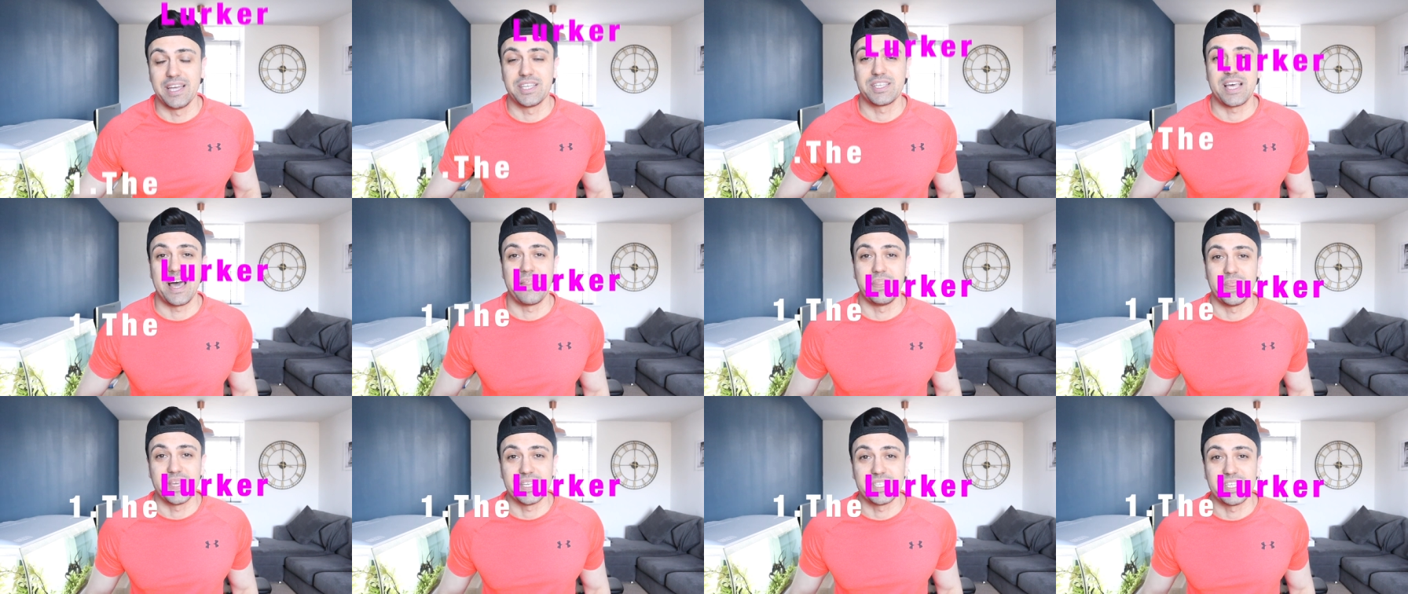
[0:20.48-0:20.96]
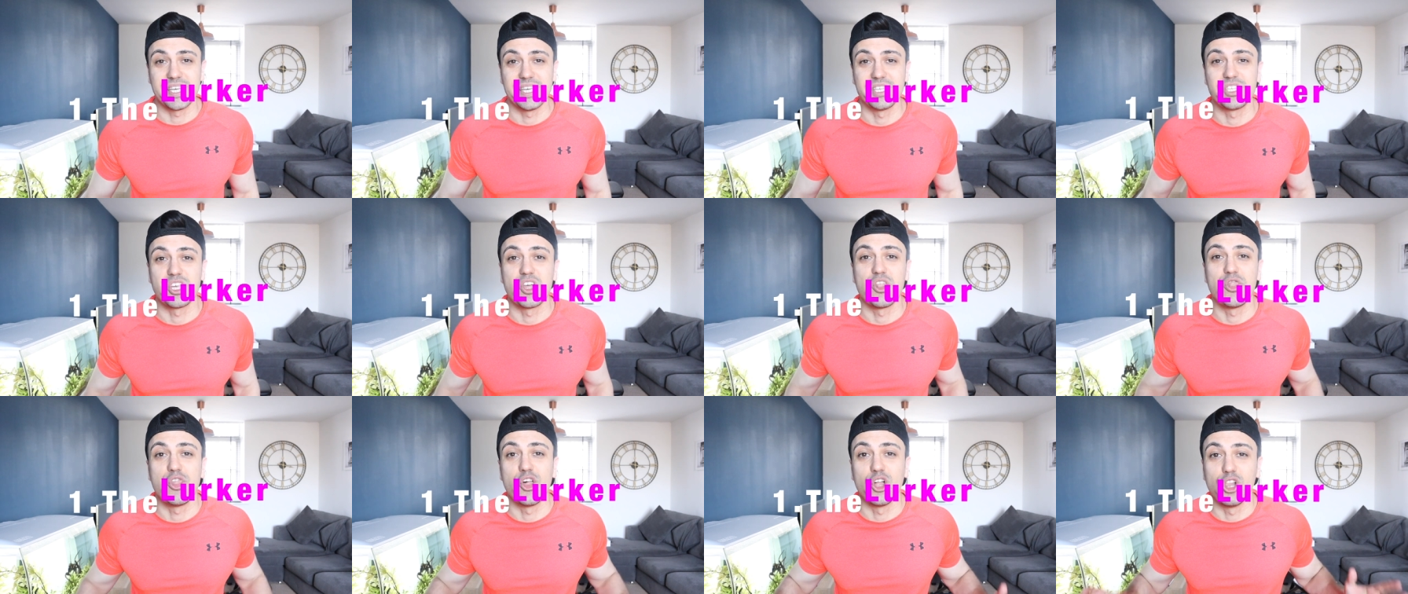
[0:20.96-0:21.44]
is and this
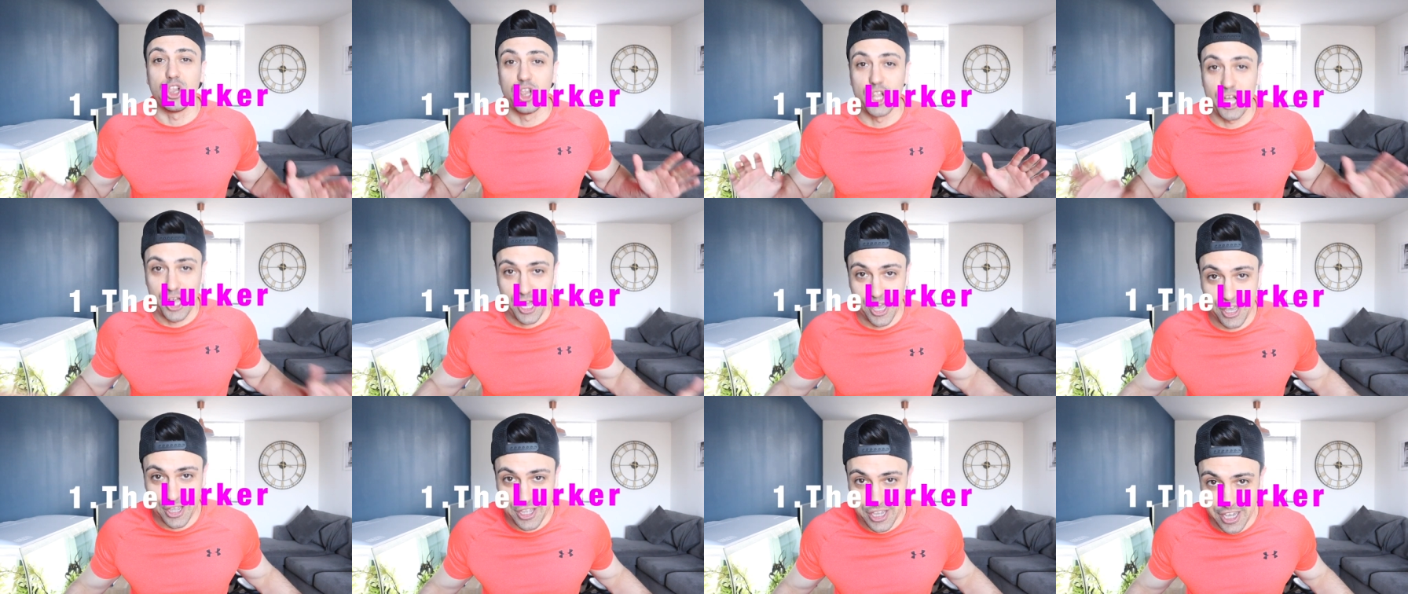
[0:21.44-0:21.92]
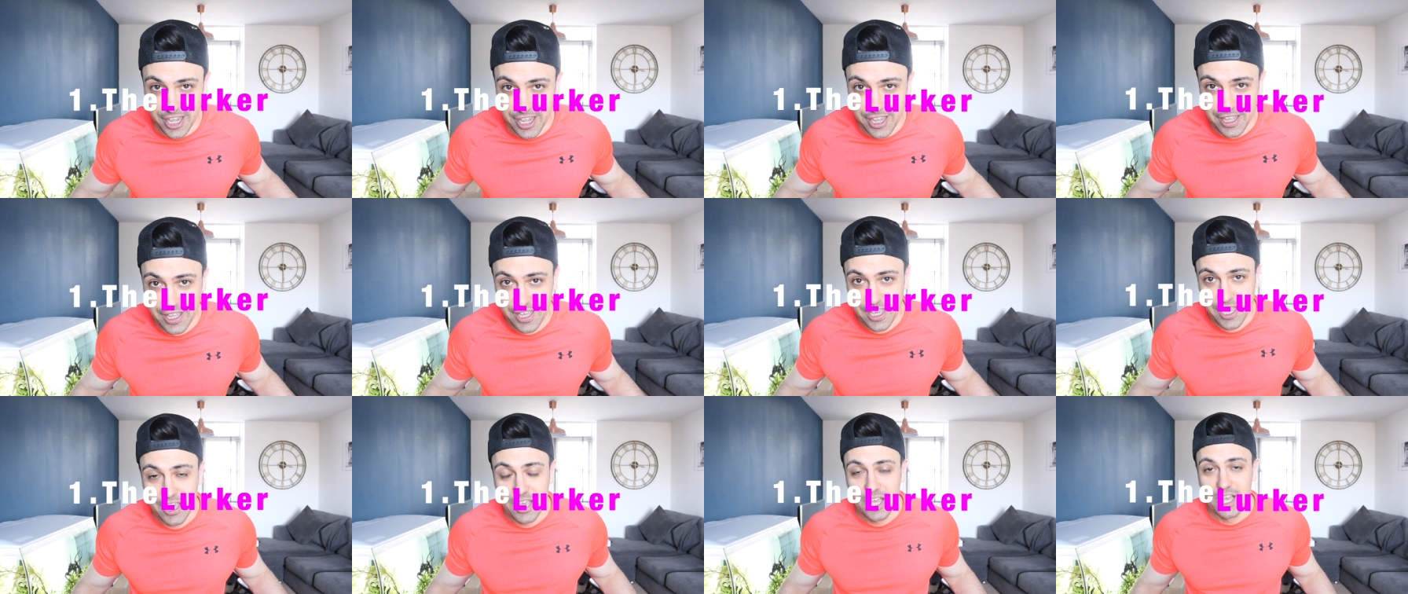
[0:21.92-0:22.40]
is the lurker.
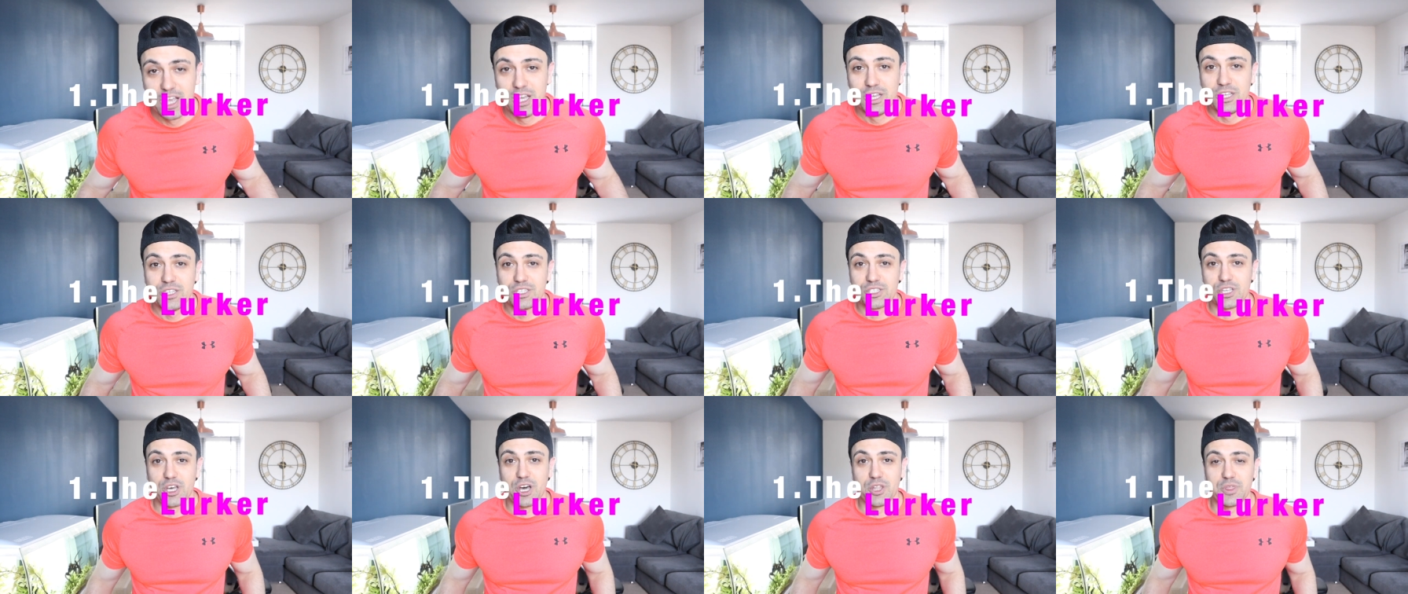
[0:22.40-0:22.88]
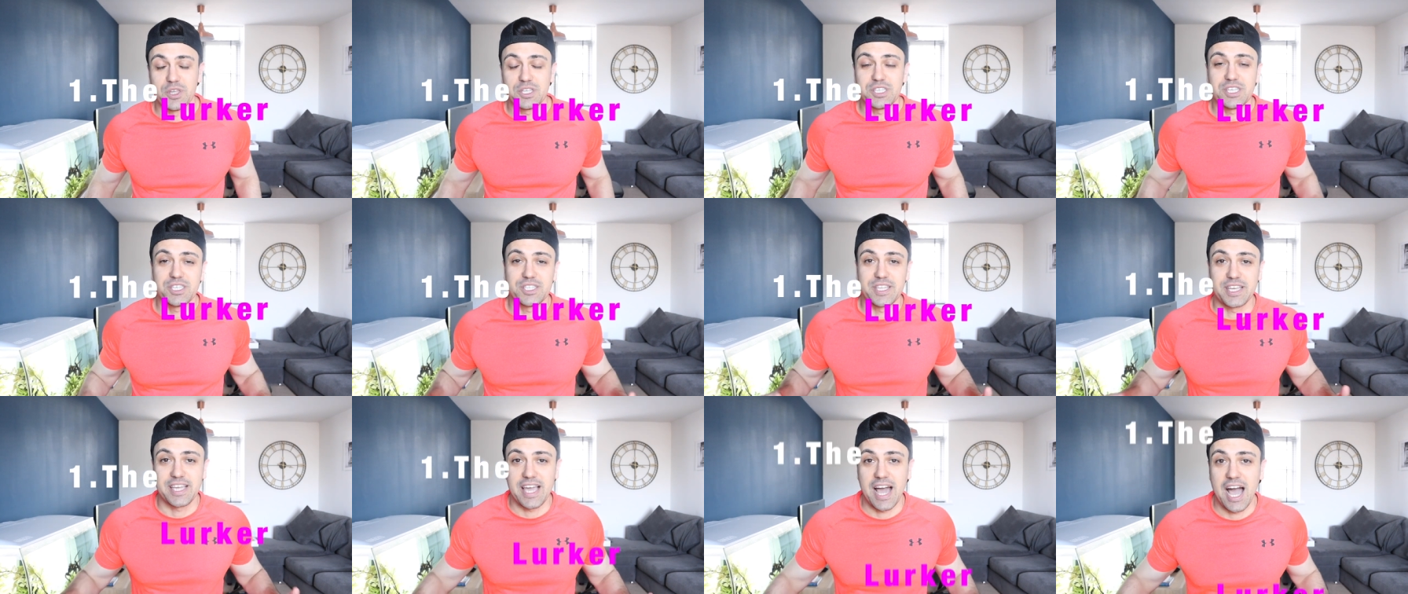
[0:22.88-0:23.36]
So this
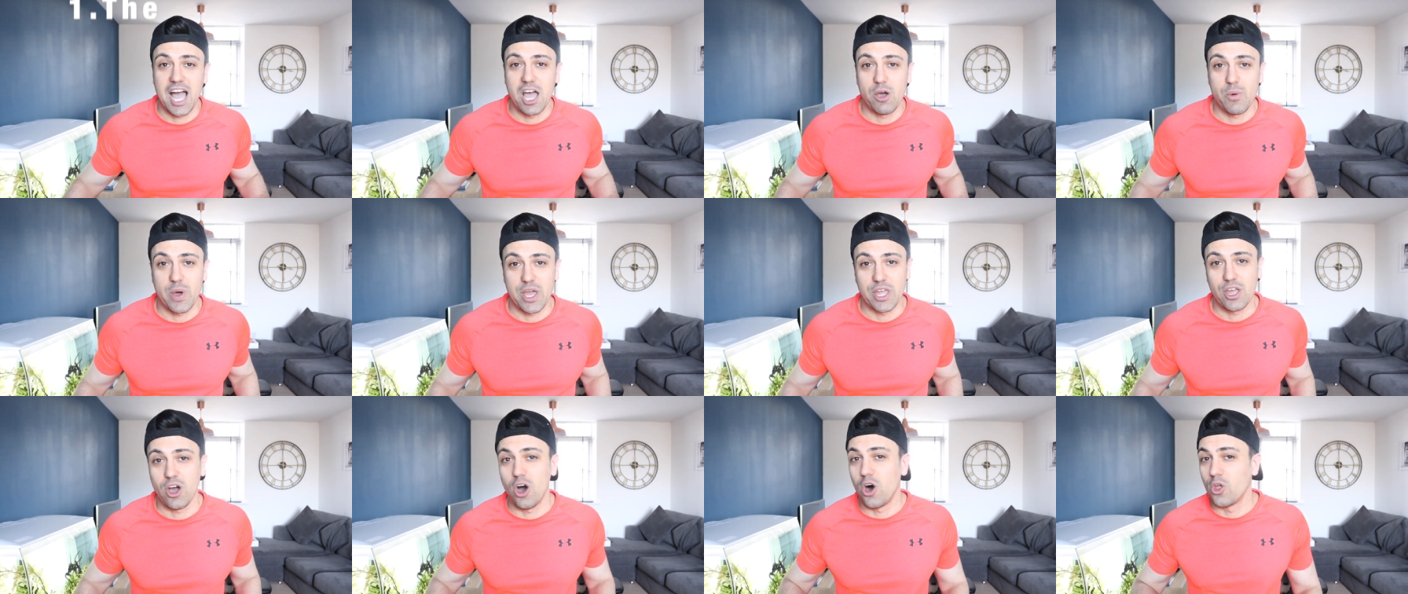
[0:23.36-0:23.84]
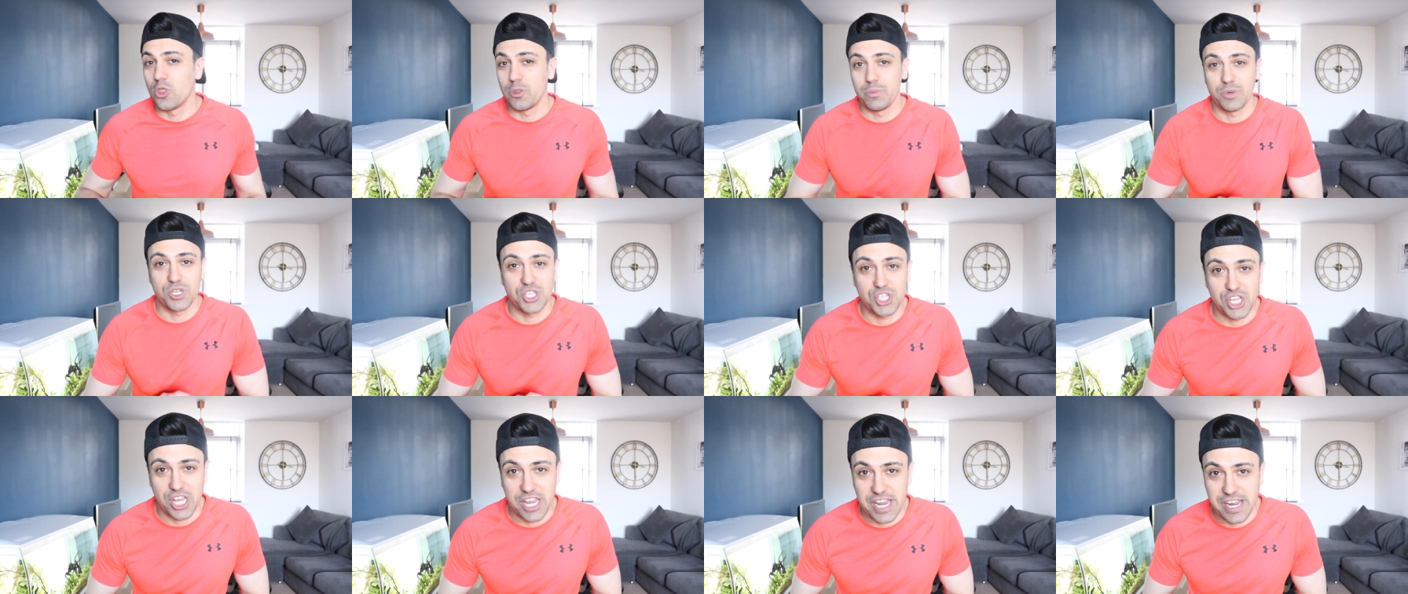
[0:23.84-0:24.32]
is the guy where you're on the
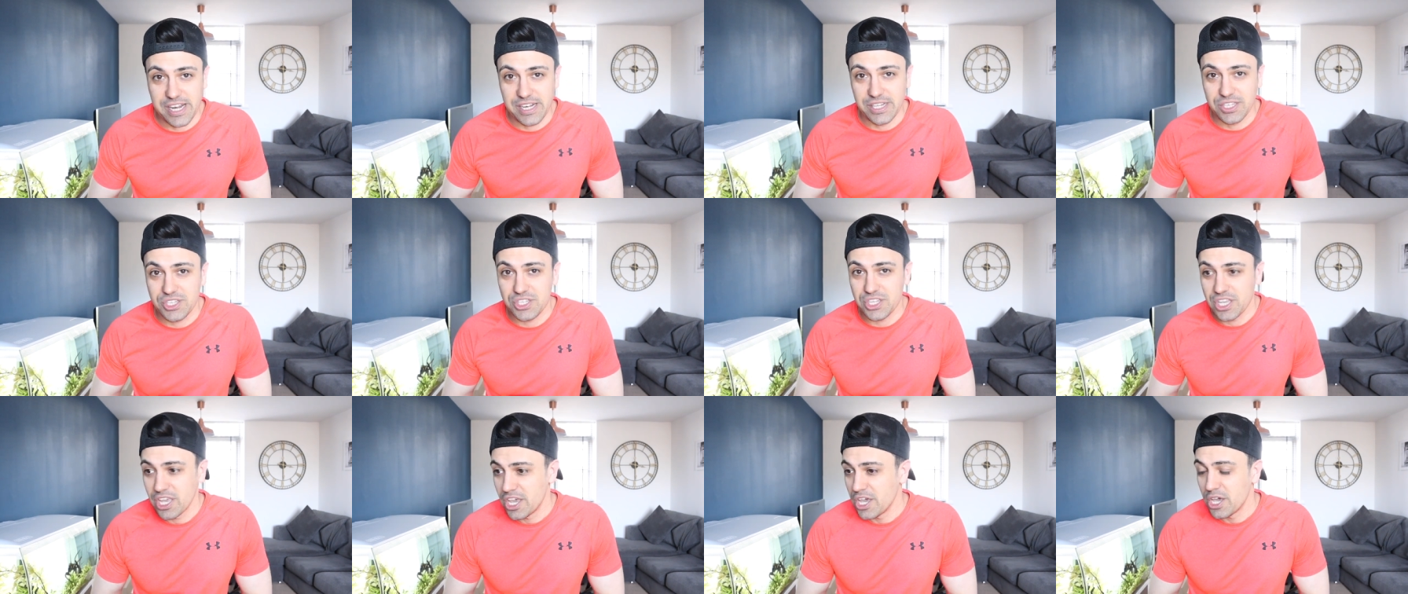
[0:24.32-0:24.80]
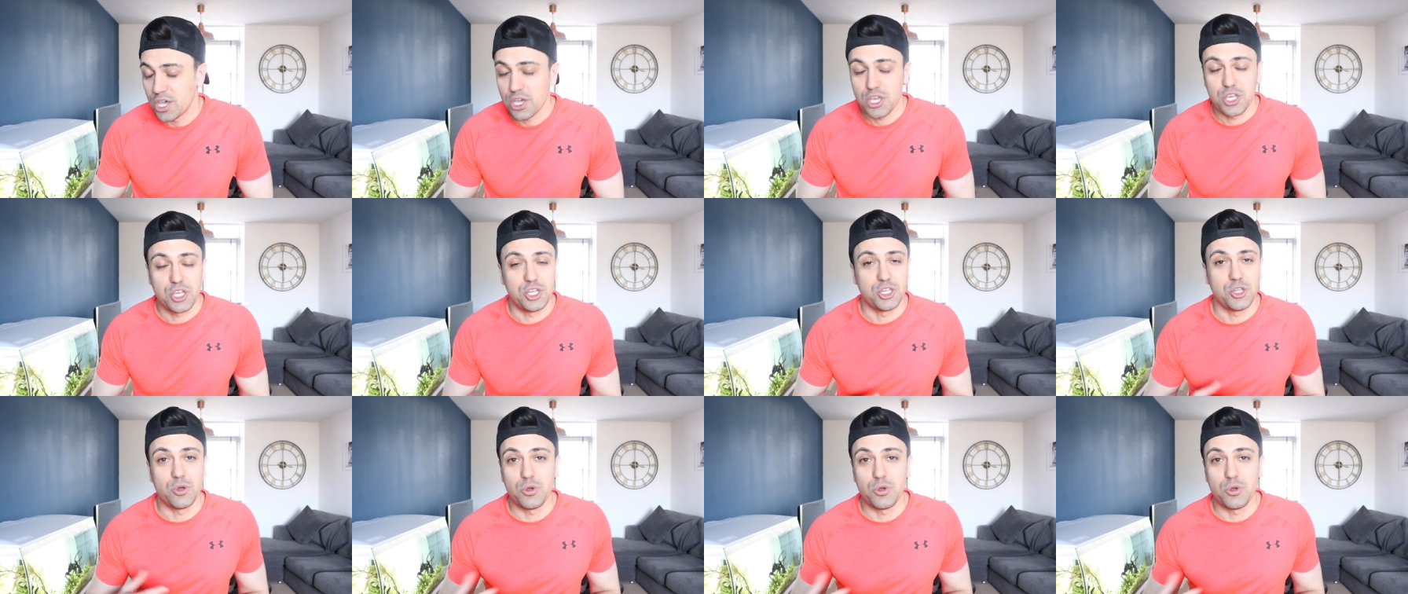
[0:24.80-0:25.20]
machines, you're